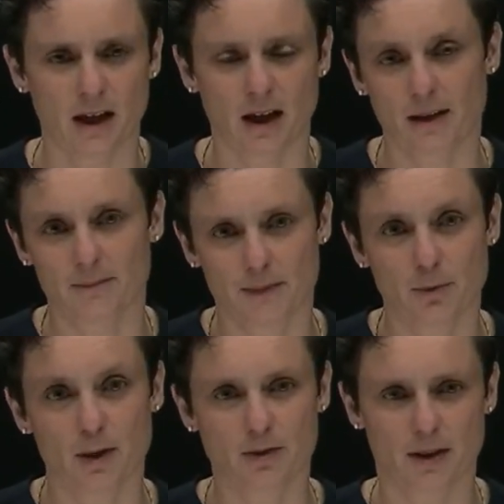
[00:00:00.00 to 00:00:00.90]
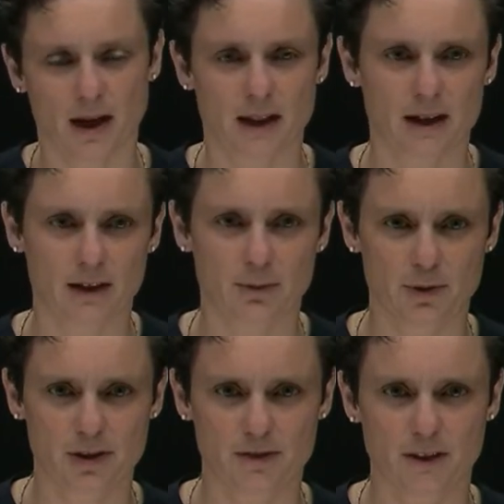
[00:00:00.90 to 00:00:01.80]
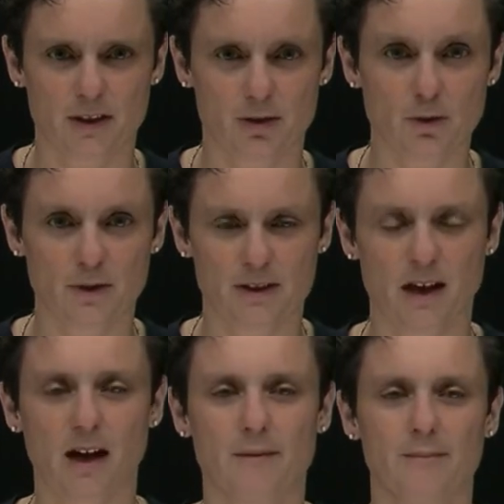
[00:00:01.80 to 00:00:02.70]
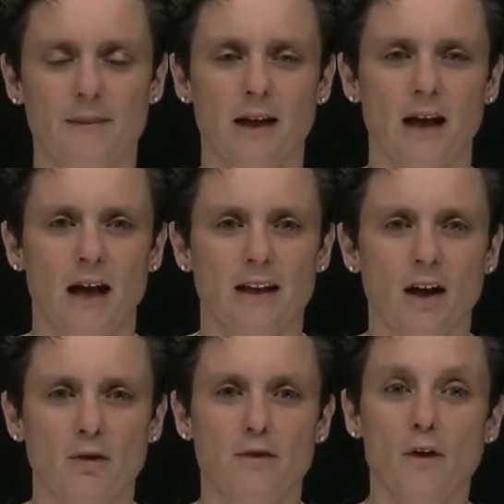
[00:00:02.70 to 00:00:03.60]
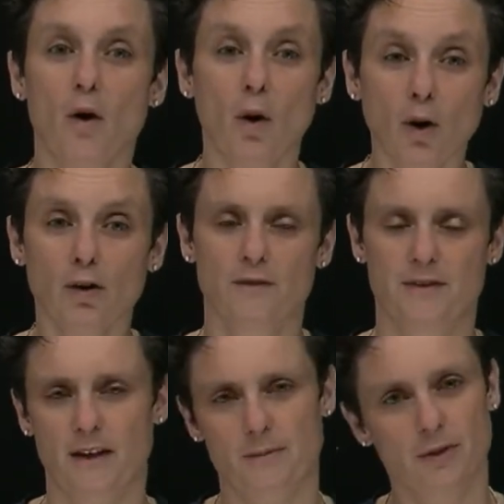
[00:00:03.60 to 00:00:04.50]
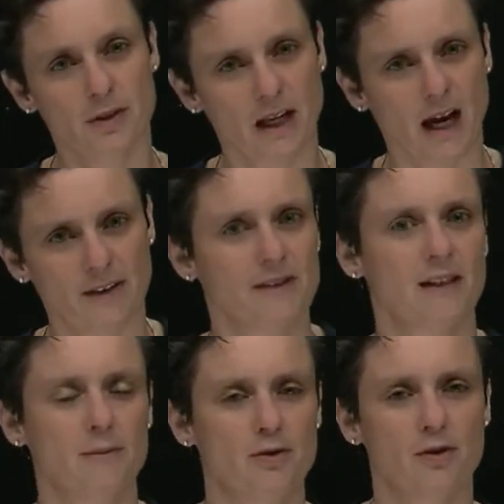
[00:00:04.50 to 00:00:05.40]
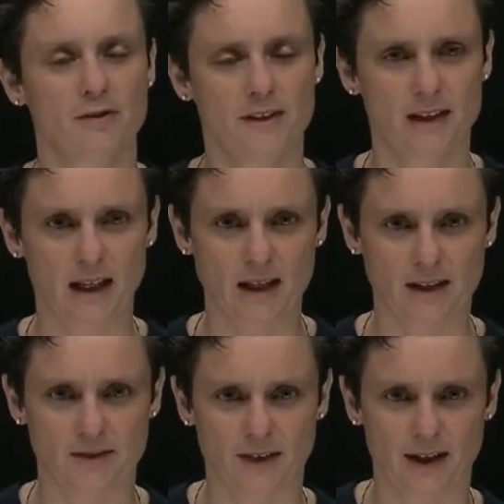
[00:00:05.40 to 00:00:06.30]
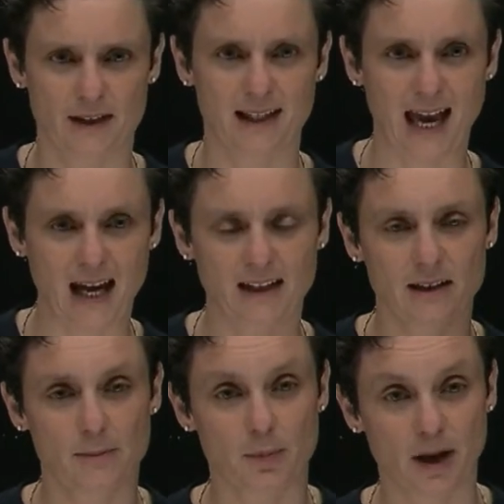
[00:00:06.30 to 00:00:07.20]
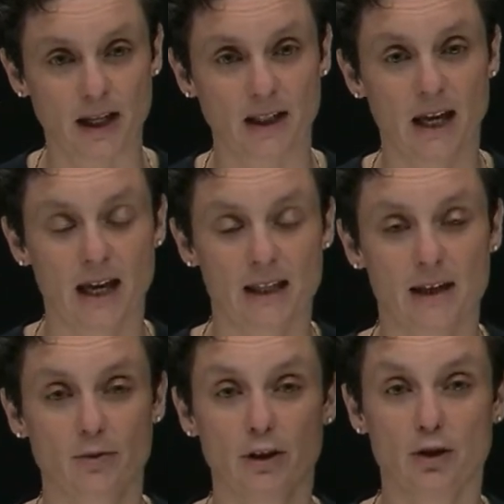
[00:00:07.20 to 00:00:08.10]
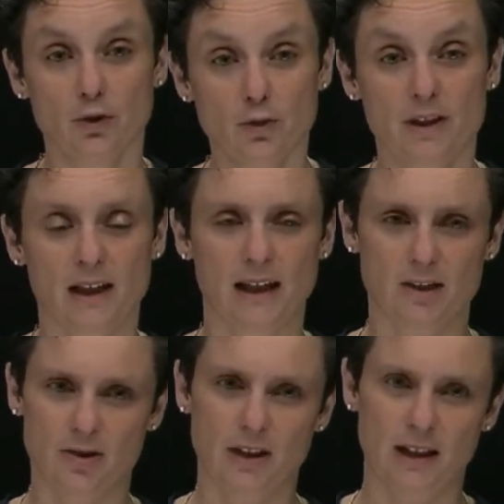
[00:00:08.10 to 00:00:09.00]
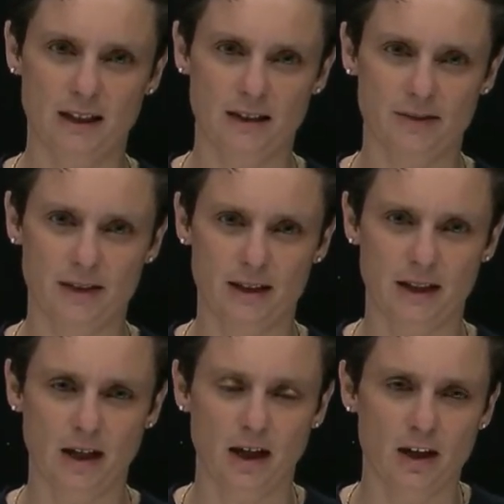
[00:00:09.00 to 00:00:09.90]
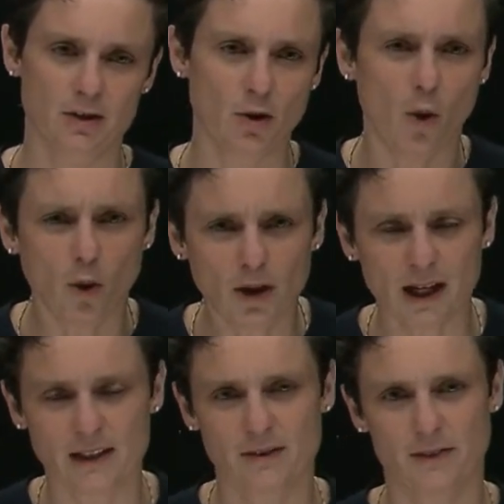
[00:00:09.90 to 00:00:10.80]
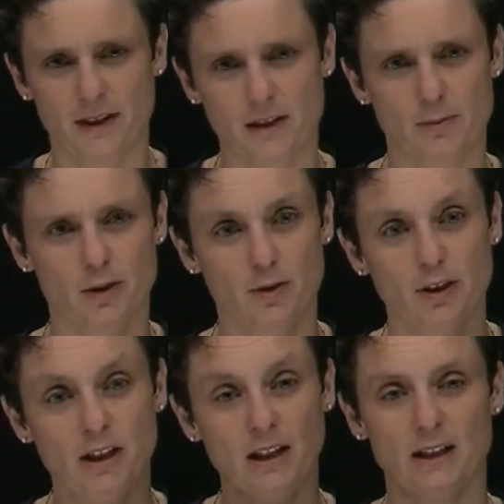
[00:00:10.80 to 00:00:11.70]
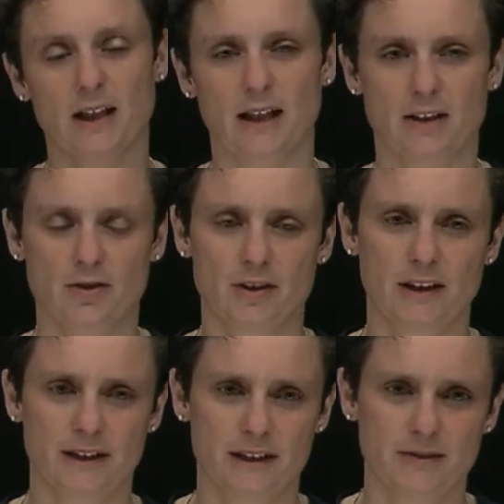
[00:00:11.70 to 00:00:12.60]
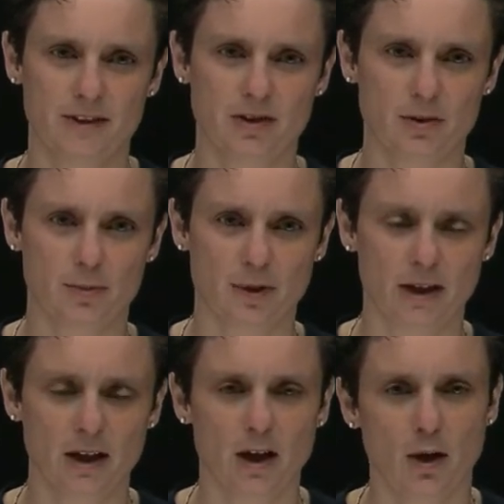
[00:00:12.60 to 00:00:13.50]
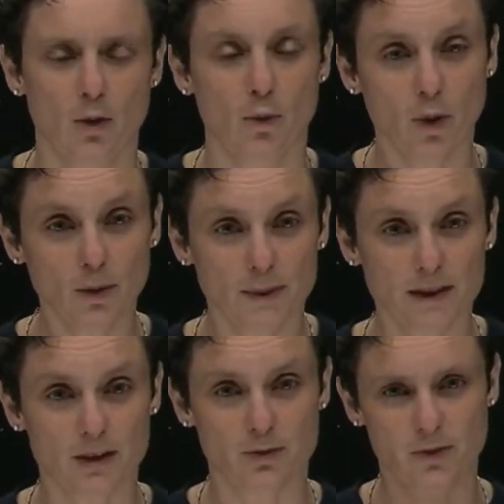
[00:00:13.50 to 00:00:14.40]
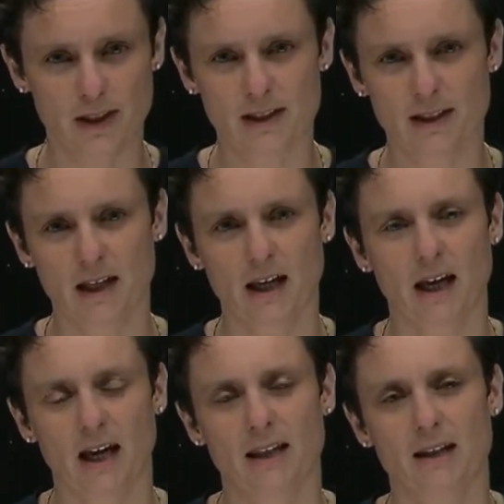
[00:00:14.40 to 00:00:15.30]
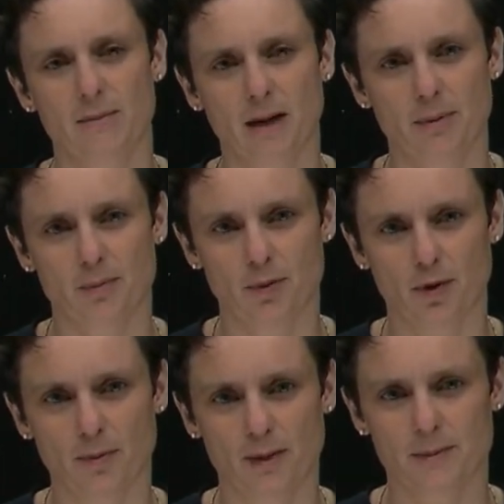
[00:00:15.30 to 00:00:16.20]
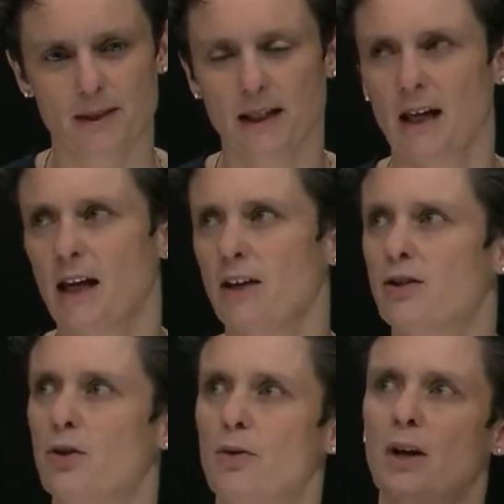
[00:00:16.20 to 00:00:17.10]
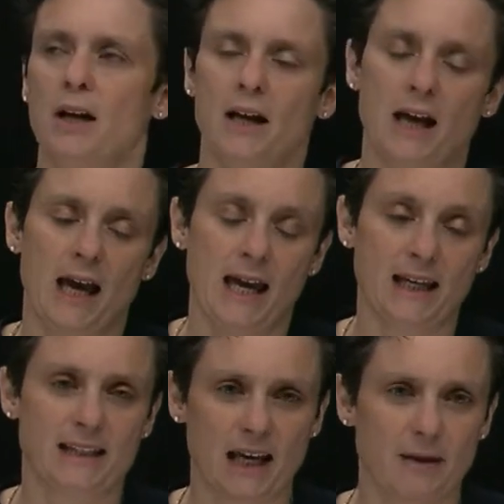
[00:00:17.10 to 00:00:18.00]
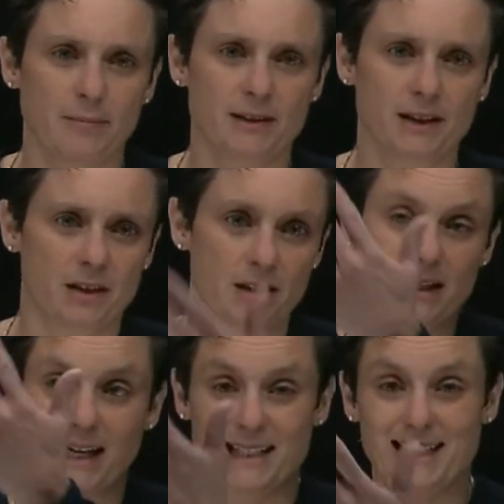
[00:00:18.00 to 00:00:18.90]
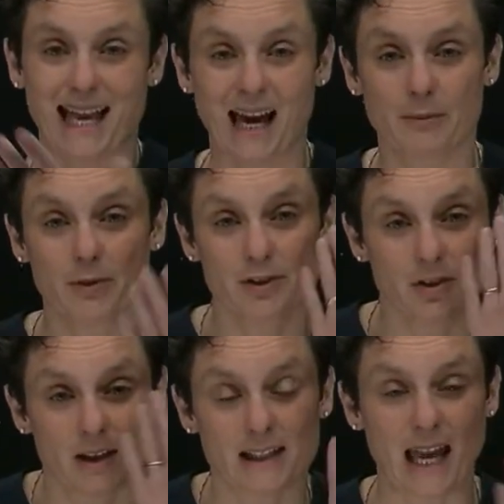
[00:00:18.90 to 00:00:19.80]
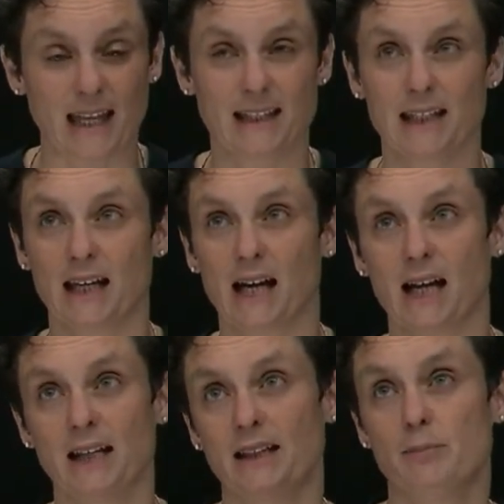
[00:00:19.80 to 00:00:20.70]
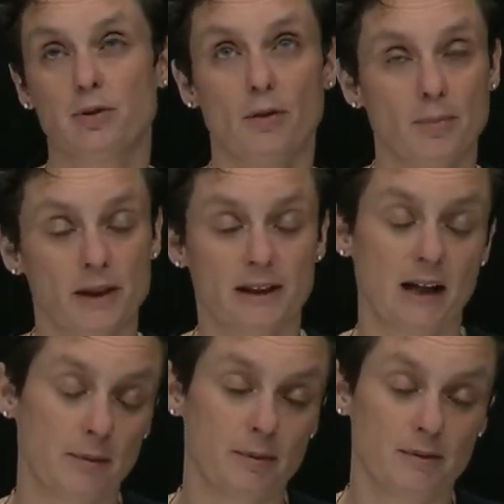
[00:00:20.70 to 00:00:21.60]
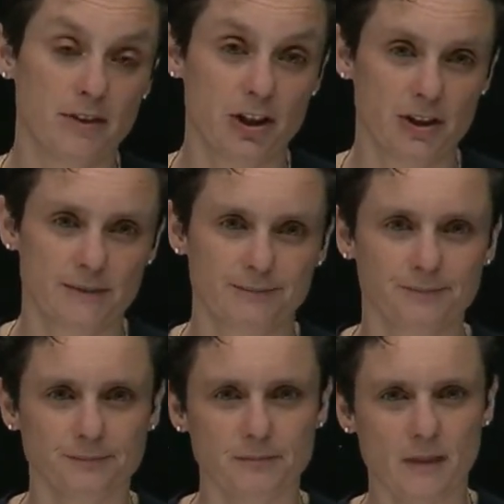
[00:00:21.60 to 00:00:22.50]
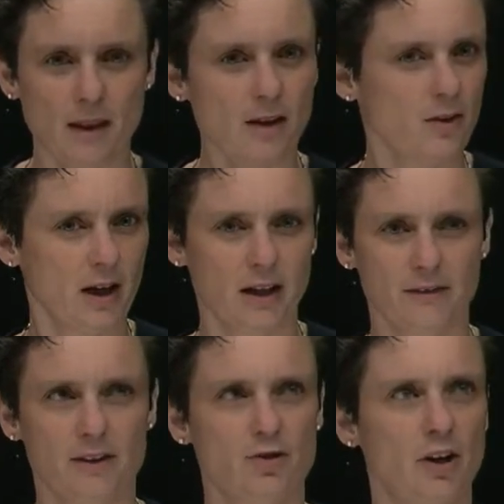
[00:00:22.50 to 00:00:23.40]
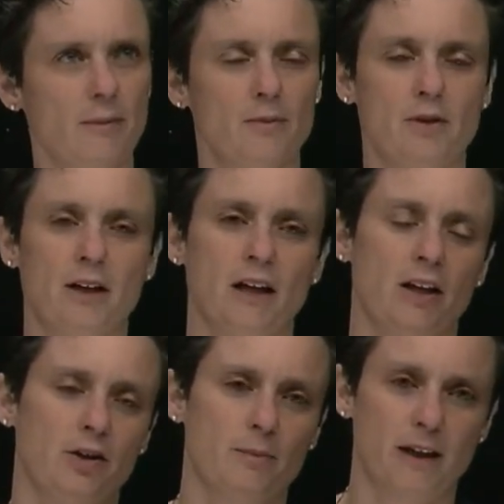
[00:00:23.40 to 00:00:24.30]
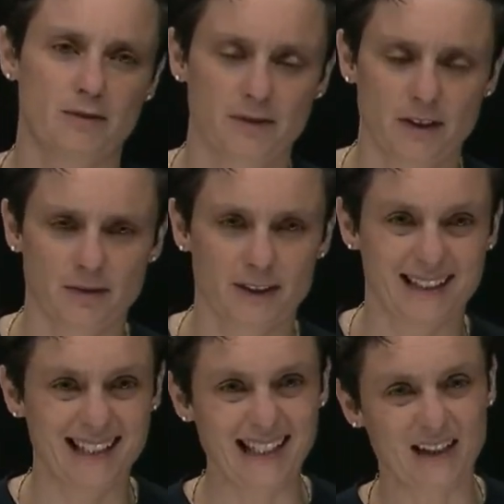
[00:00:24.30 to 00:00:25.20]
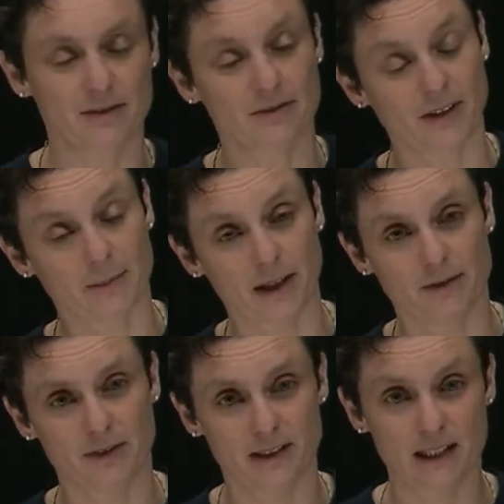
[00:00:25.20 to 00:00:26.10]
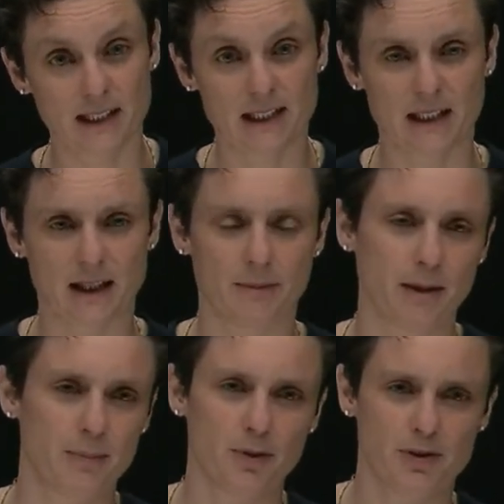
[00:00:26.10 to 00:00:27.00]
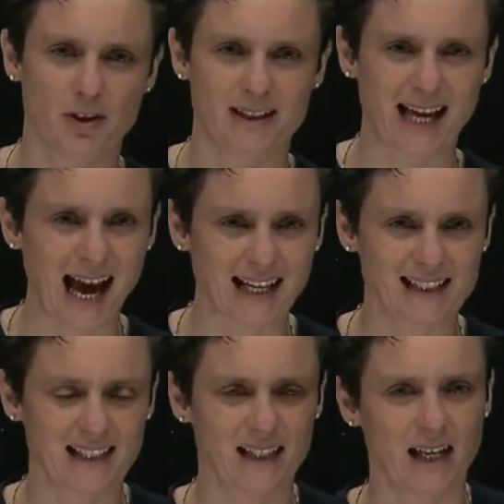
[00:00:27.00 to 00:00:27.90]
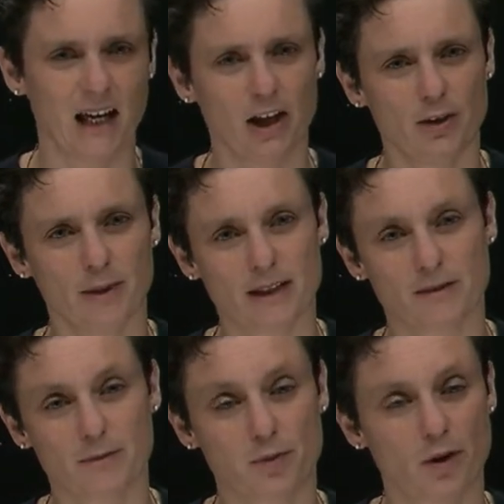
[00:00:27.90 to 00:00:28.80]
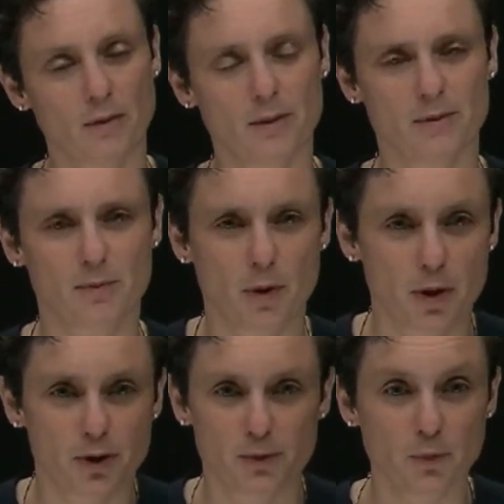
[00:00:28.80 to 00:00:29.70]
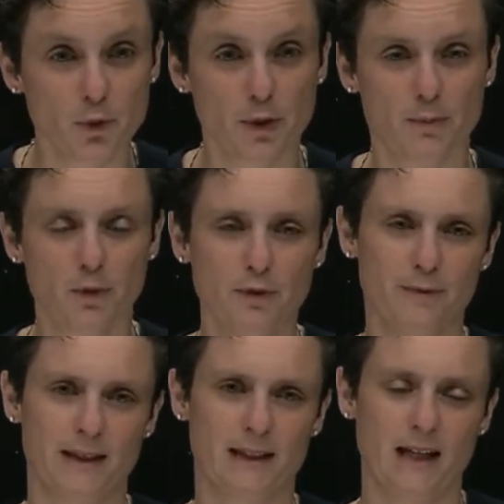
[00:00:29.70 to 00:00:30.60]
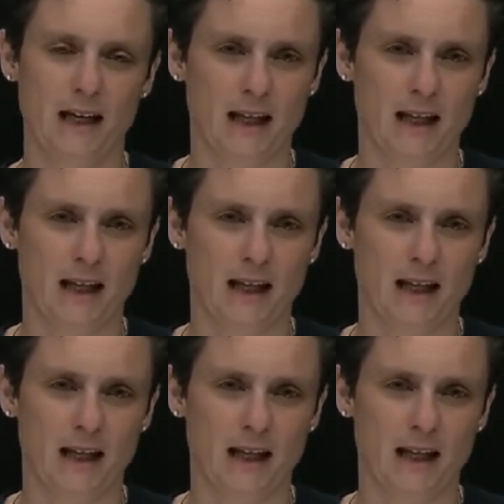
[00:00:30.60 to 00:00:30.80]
the one or the other adverse effects over time. Now, for all of them, you're going to have some sort of CNS effects. They act in the brain. They reduce electrical activity. So all kinds of things where you need electrical activity in your brain will be decreased, and there might be problems. So examples are nystagmus, so the dancing eye, diplopia, double vision. You can have a tremor, you might feel fatigue, might feel dizzy, there might be also ataxia, you might have problems with smooth movements,